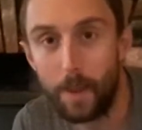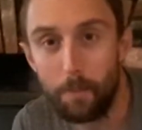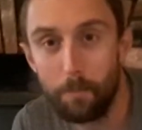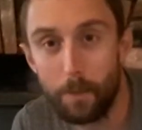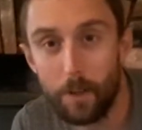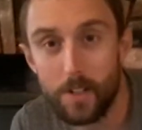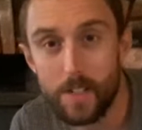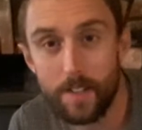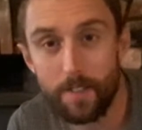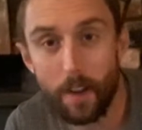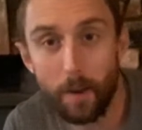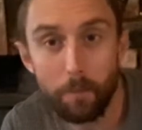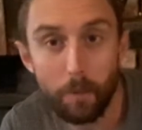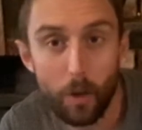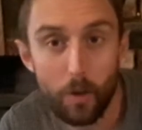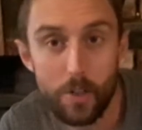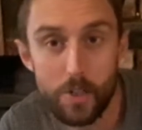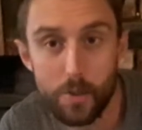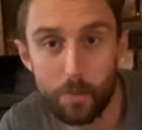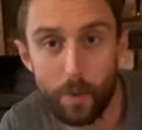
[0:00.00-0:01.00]
because if I'm
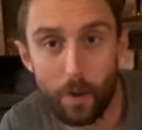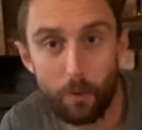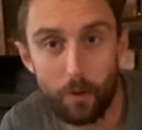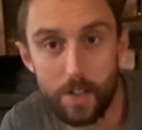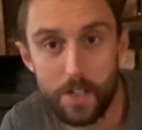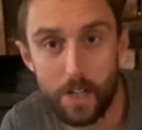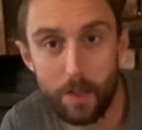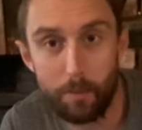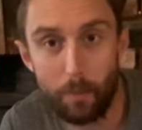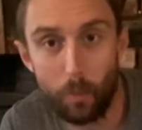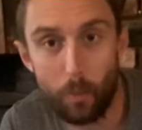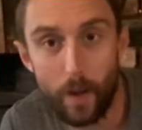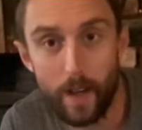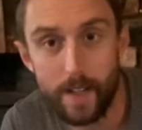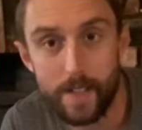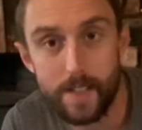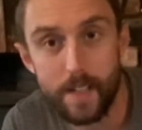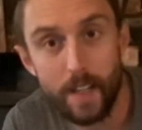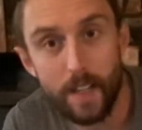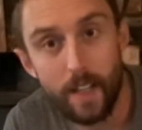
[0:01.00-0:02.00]
going somewhere where it's going to be
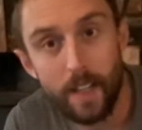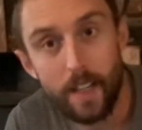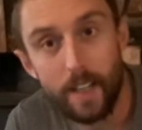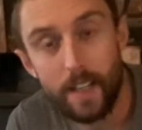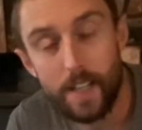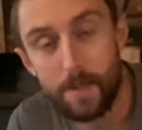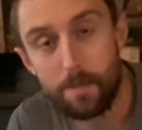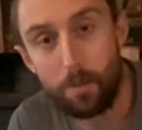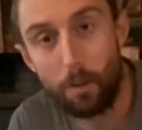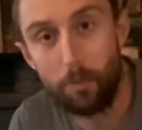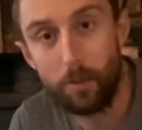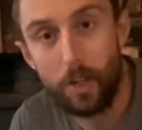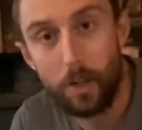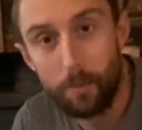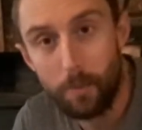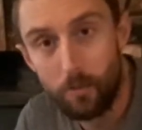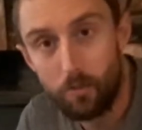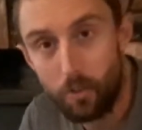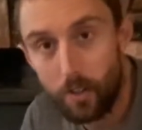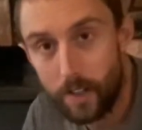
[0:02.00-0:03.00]
wet, it's probably going
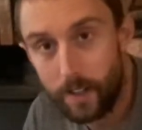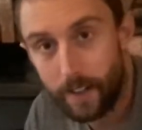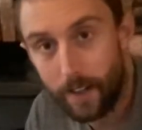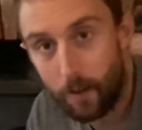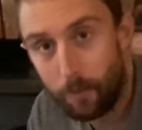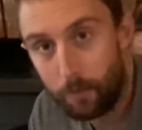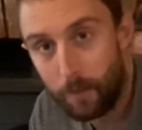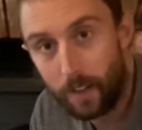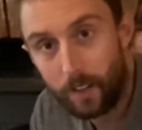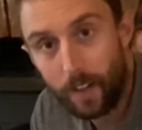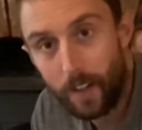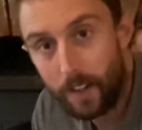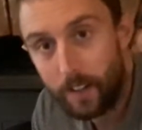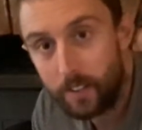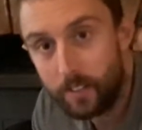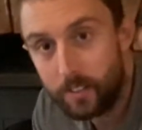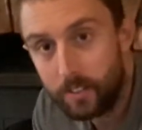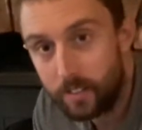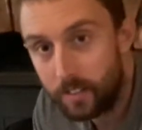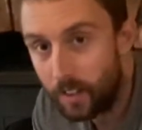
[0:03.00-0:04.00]
to be running down my
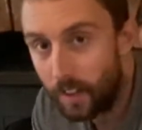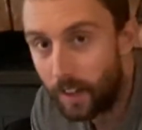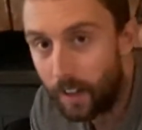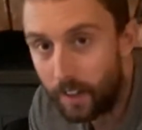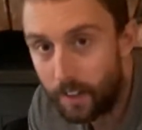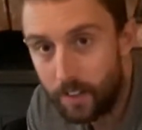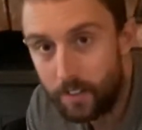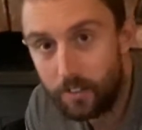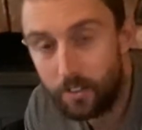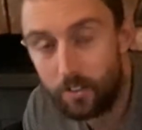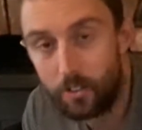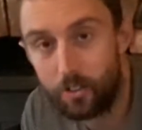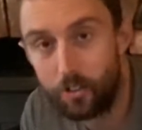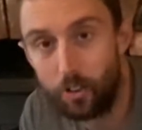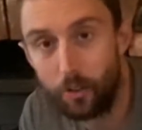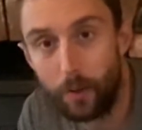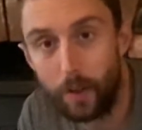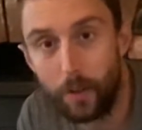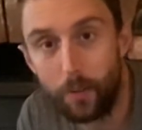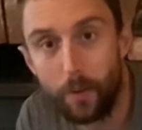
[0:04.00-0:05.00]
legs and into the
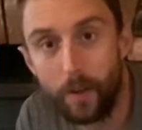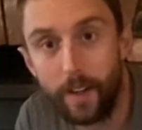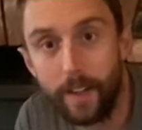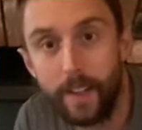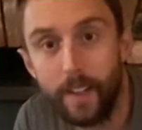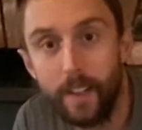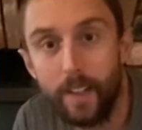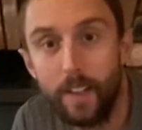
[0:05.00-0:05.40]
shoe anyway.